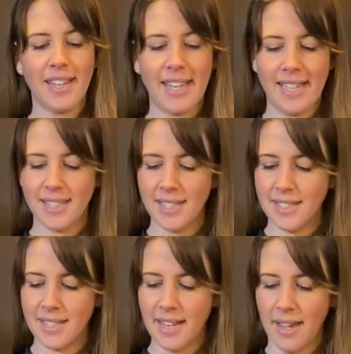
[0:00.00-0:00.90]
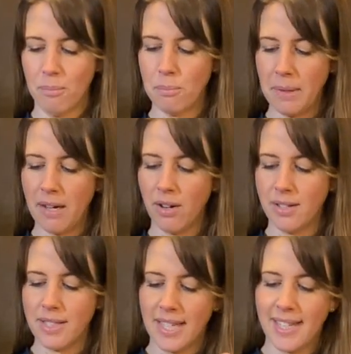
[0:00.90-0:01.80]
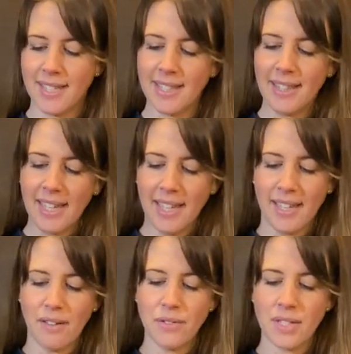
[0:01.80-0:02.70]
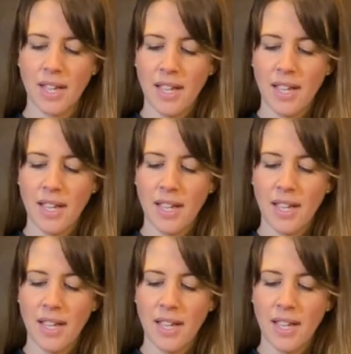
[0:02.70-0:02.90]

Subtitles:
gets its name because its leaves